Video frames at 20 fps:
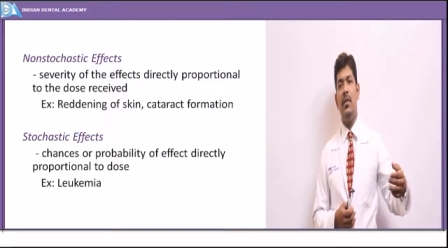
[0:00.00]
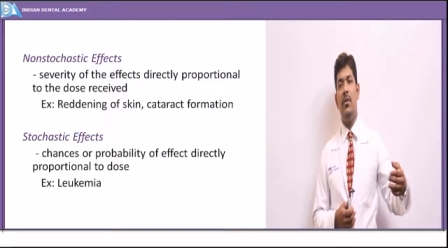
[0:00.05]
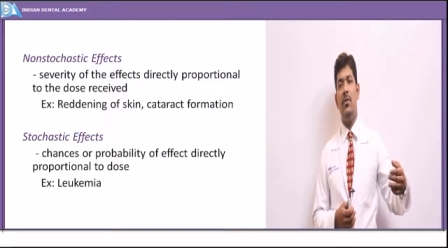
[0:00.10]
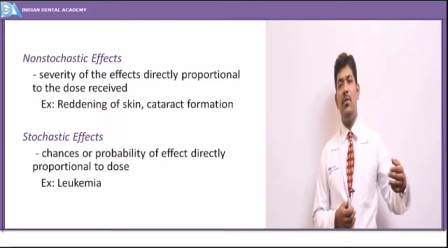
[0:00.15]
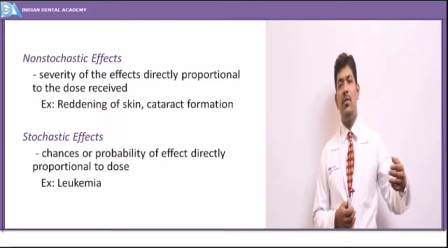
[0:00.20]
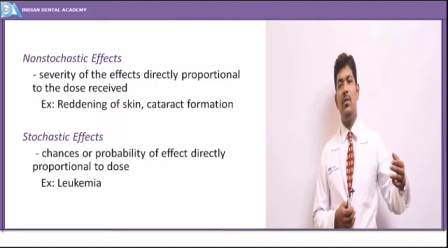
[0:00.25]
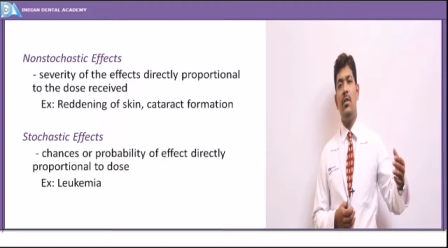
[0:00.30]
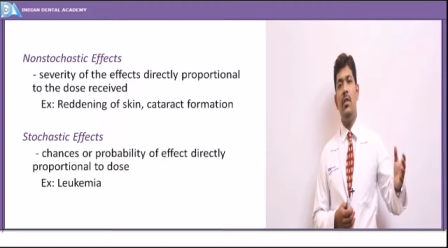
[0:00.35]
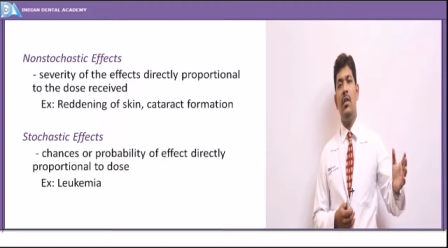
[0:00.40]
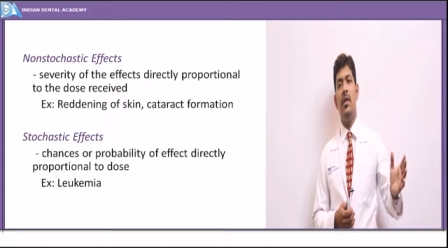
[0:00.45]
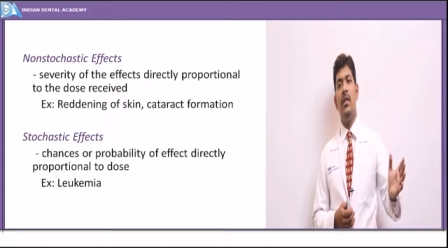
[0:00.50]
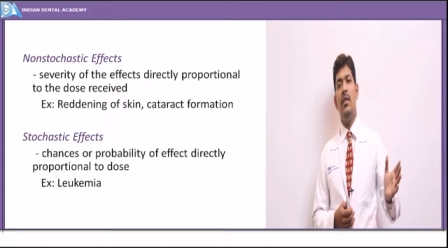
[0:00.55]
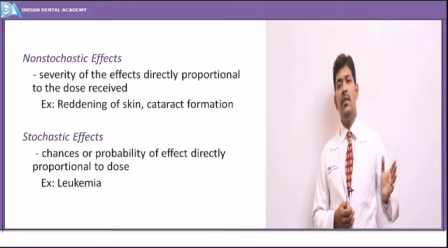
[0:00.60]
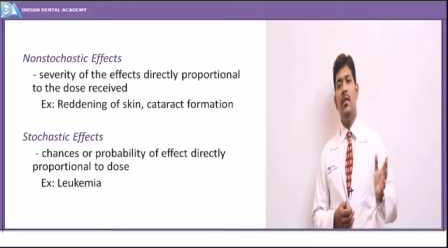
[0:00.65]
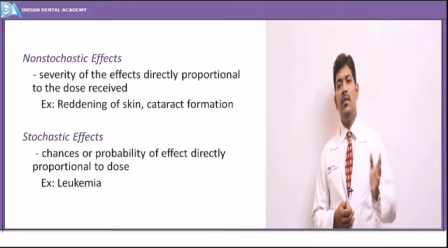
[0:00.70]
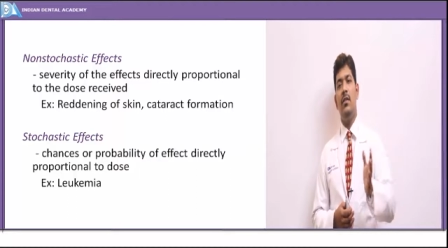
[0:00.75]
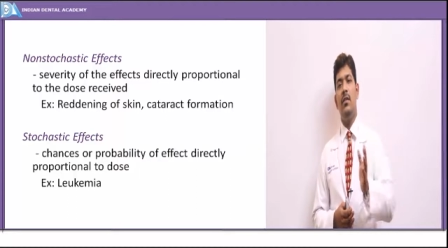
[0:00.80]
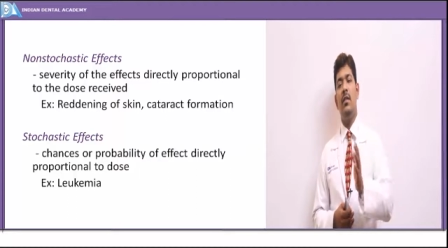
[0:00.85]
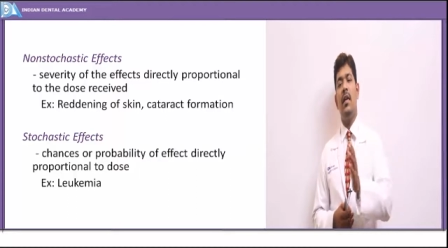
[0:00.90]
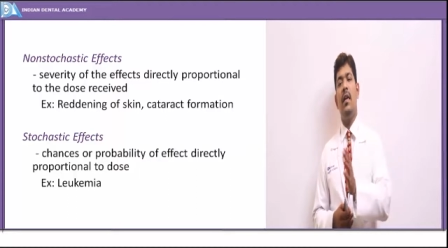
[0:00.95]
the dose
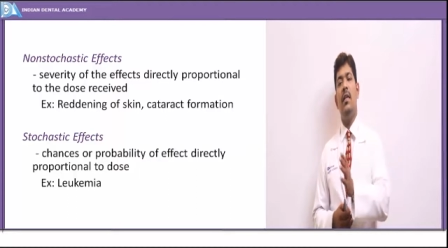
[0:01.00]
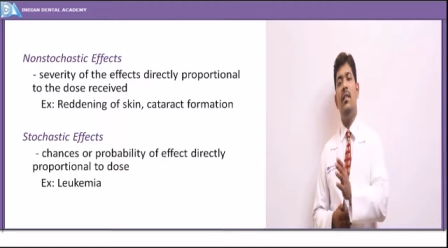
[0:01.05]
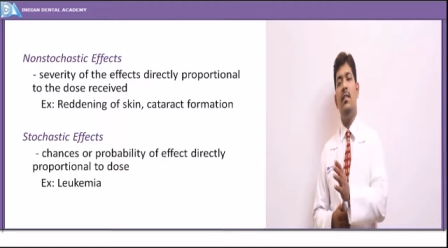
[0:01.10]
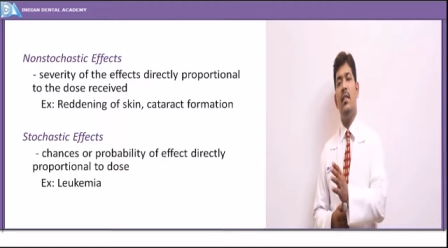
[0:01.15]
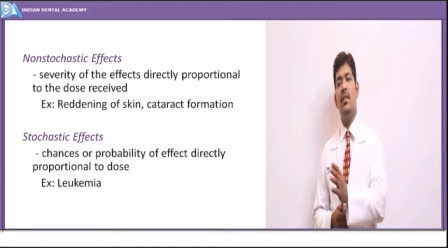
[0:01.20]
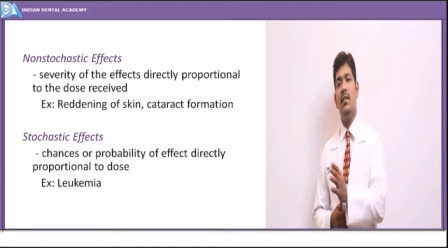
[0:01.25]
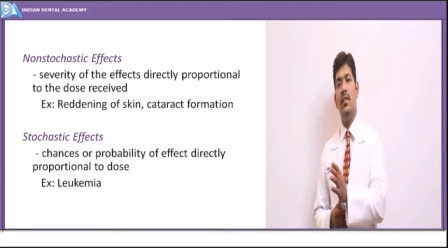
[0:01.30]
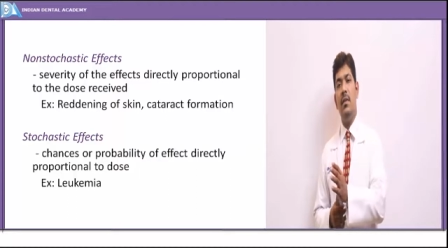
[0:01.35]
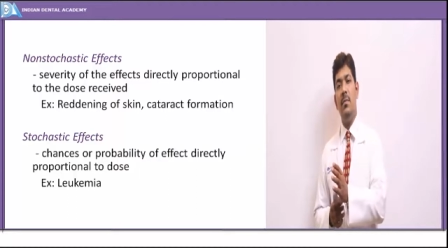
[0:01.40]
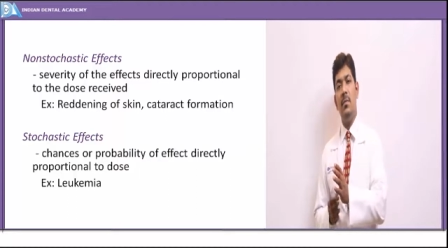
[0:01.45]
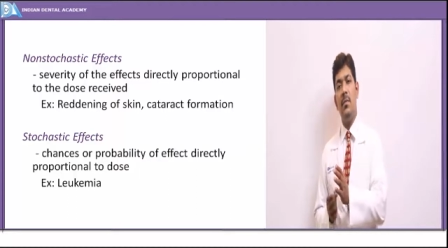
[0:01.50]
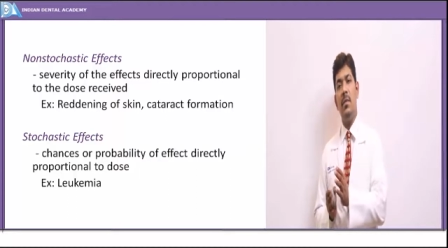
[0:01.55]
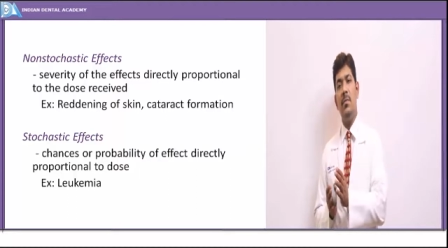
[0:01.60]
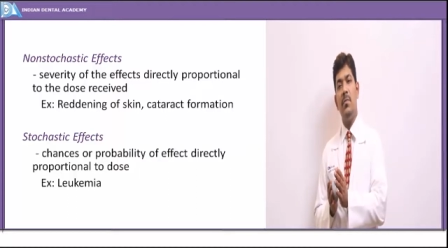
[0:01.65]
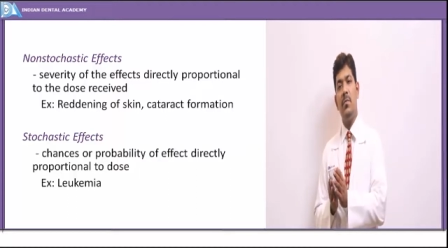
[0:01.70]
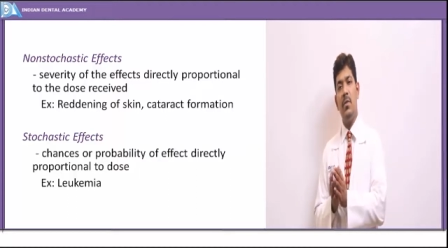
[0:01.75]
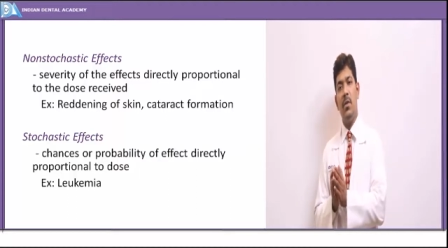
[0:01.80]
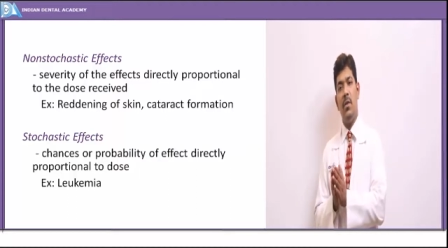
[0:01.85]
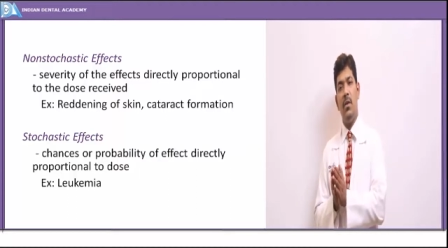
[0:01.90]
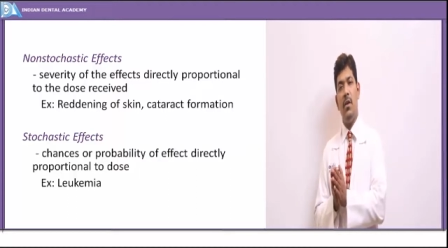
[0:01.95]
the signs and
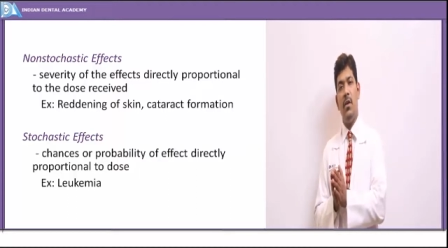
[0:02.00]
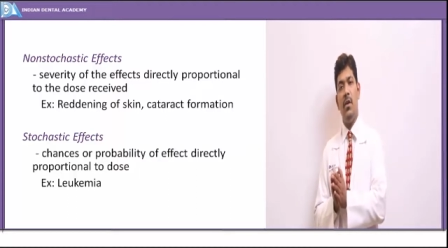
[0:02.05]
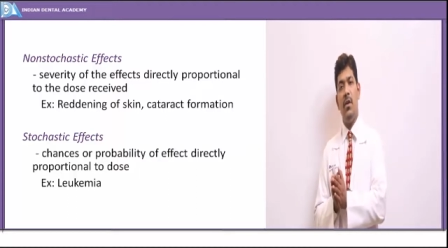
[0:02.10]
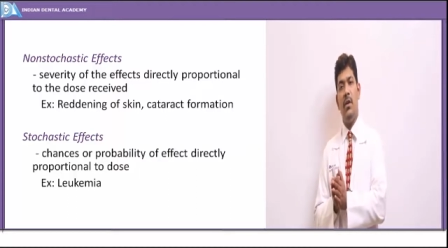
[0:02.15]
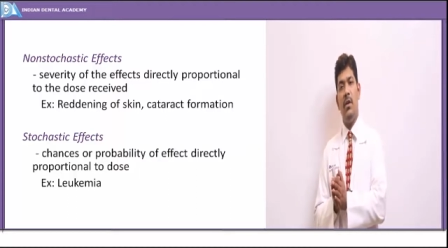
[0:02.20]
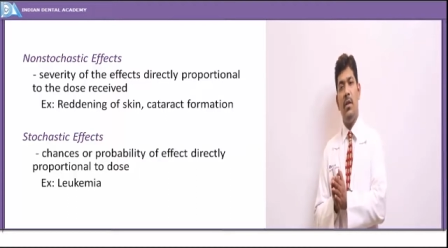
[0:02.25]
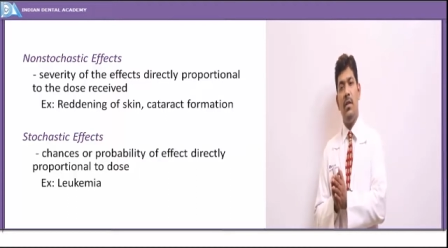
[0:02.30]
symptoms uh,